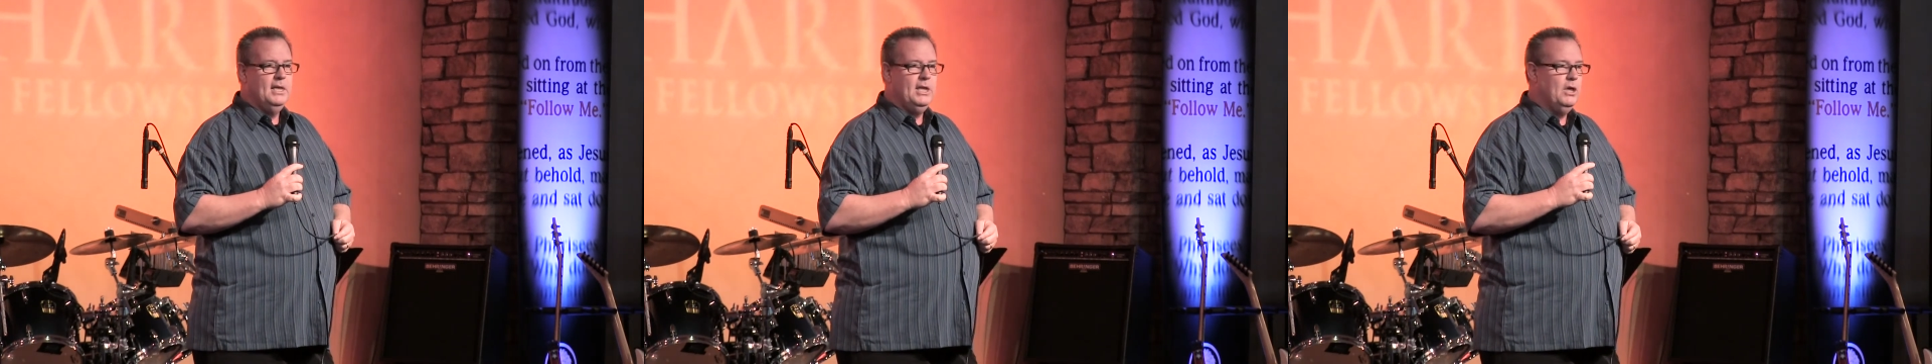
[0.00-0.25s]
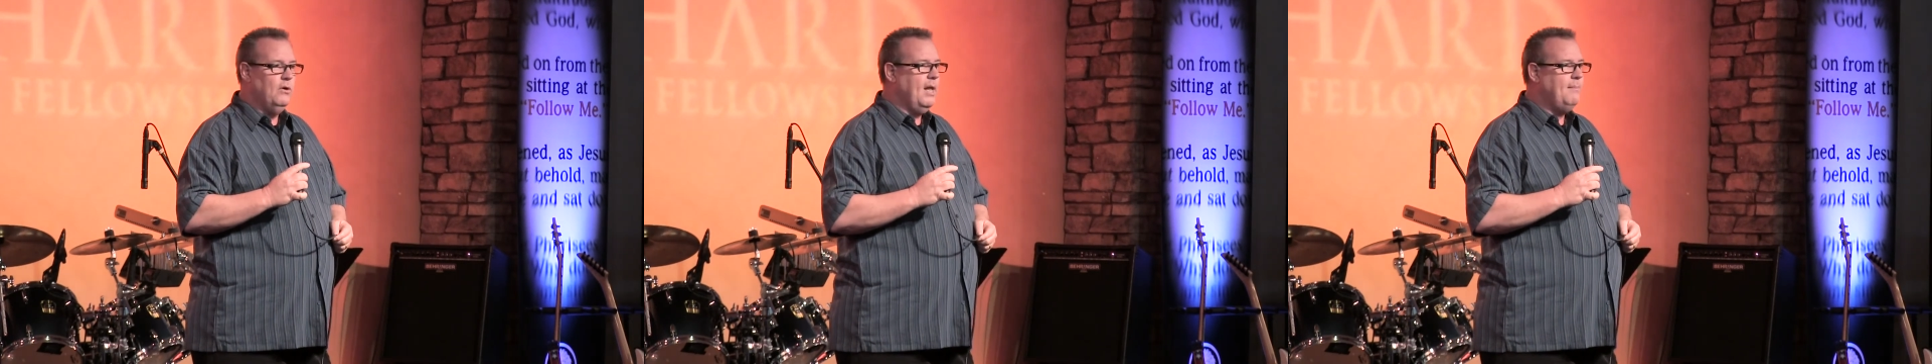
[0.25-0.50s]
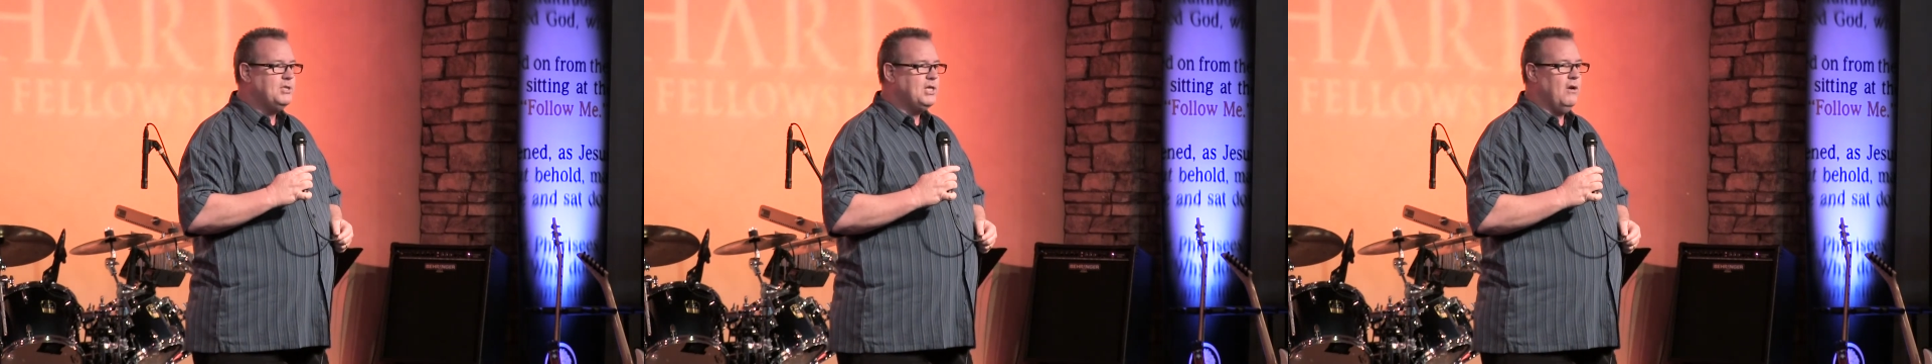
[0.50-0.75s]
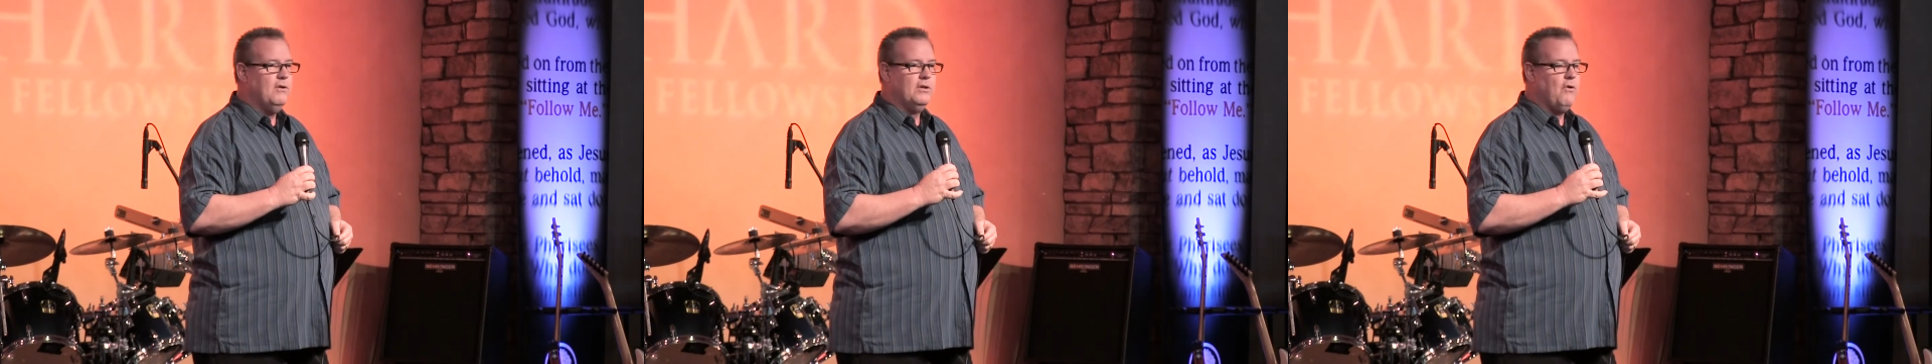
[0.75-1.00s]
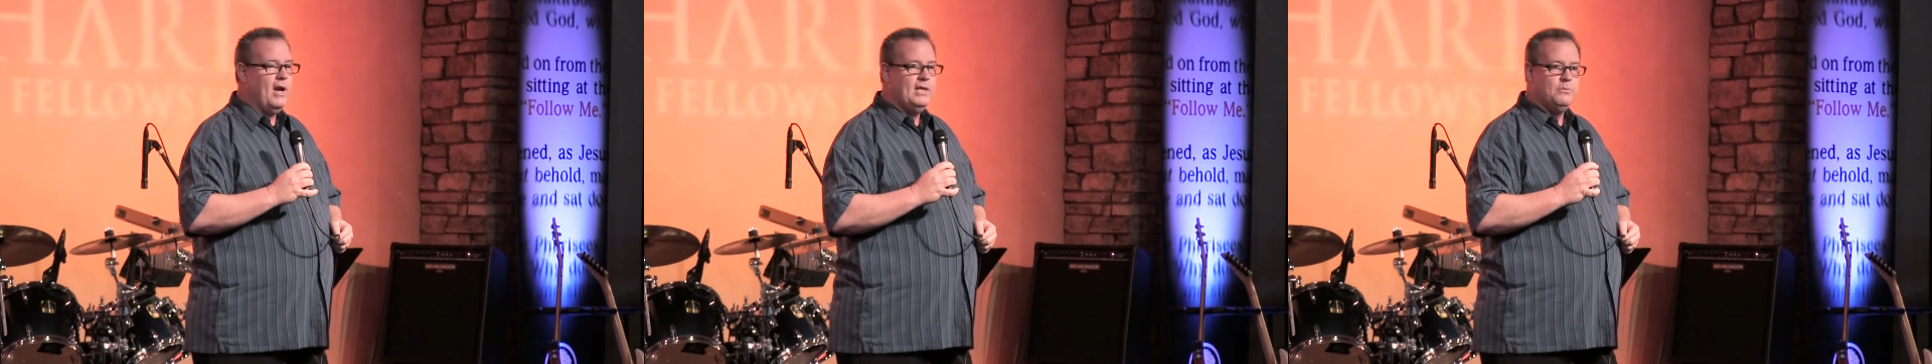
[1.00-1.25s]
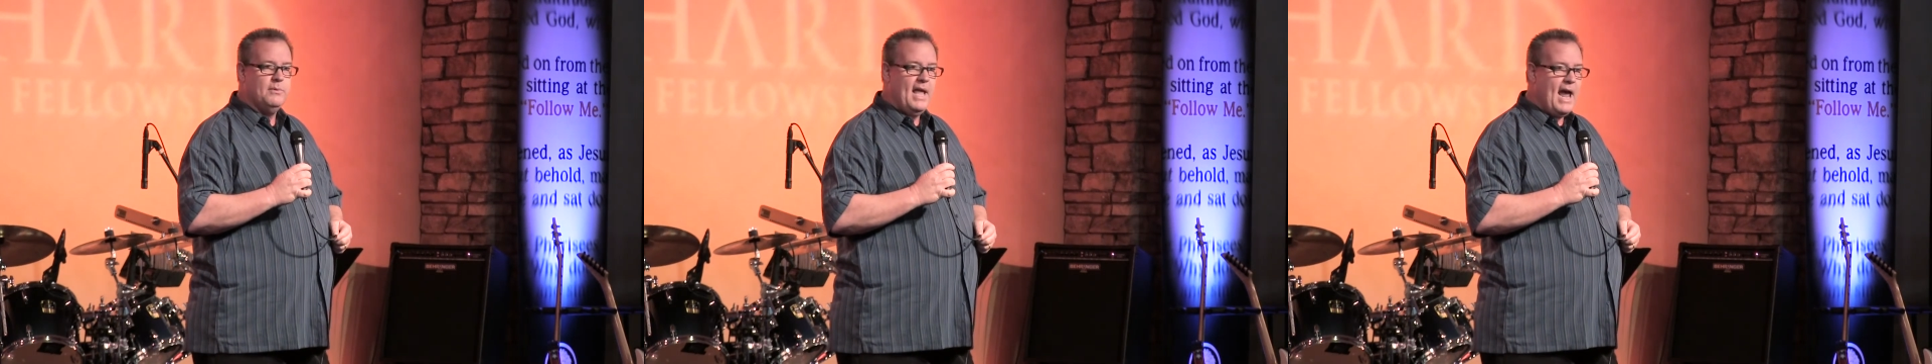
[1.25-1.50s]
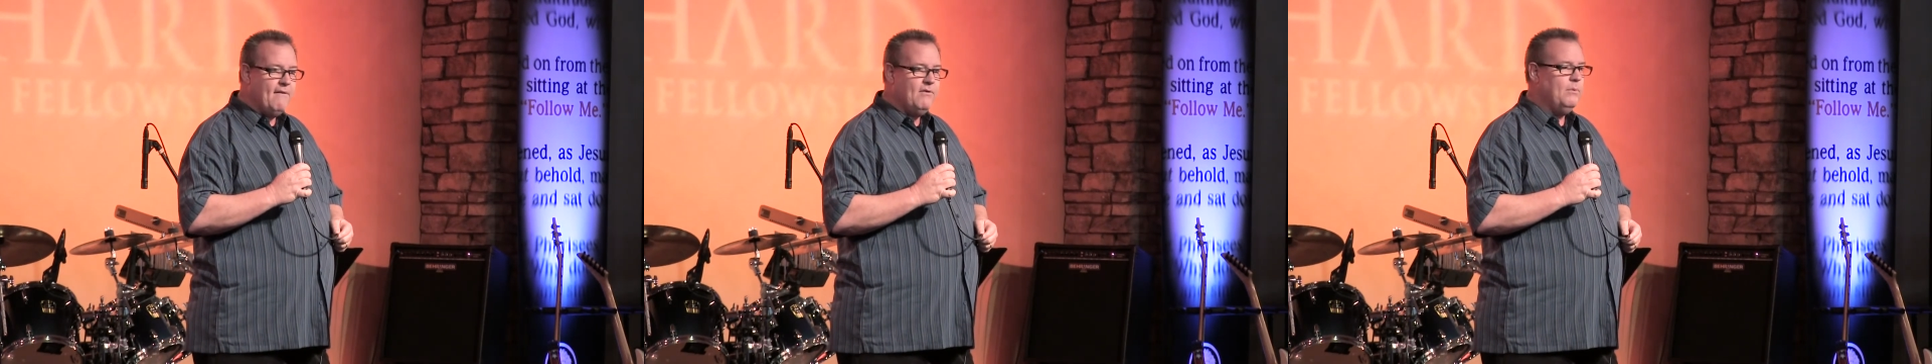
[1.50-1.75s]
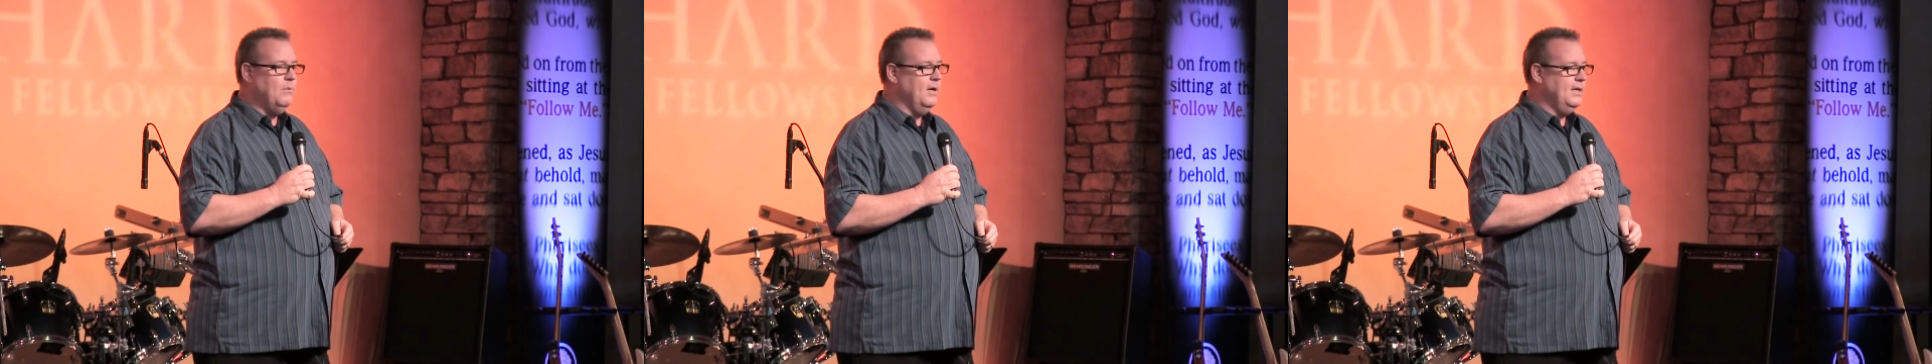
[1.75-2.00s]
And I'm sharing Christ with
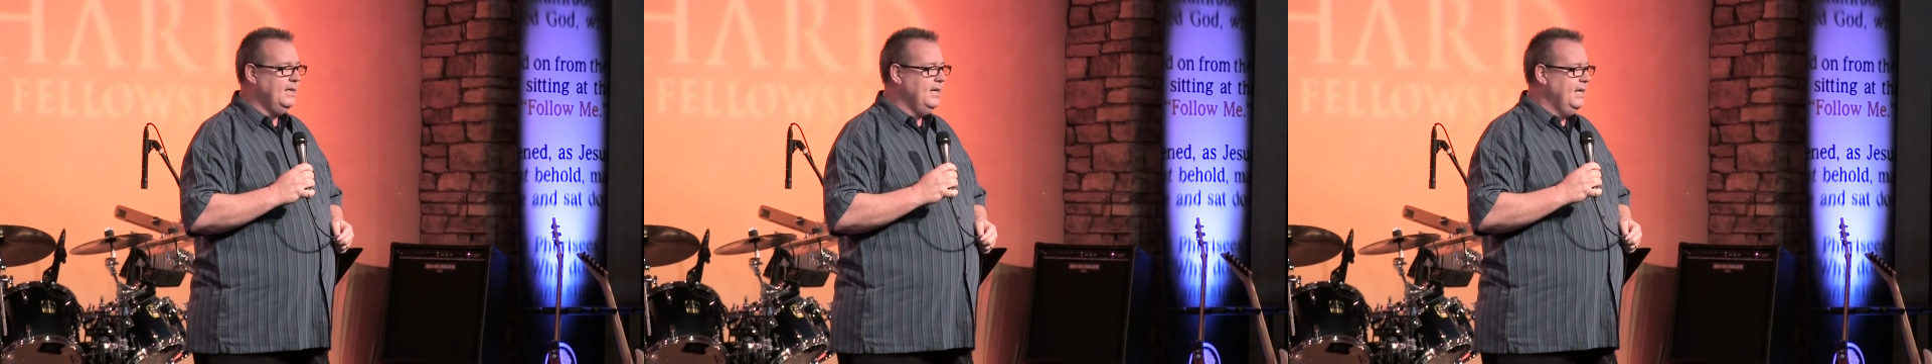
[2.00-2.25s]
everyone.